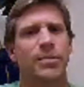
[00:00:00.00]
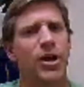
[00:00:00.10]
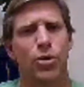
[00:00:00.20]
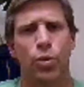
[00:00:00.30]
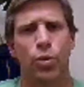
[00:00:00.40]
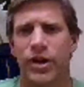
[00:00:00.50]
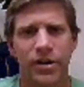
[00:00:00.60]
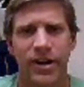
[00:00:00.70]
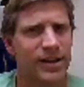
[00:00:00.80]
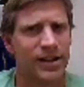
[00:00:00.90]
kind of
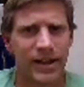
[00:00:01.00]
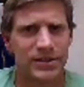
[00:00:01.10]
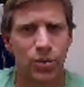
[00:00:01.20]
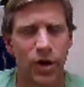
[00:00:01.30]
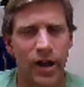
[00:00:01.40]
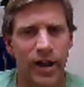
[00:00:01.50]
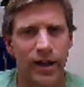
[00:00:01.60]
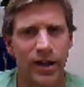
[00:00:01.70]
weird eclectic way.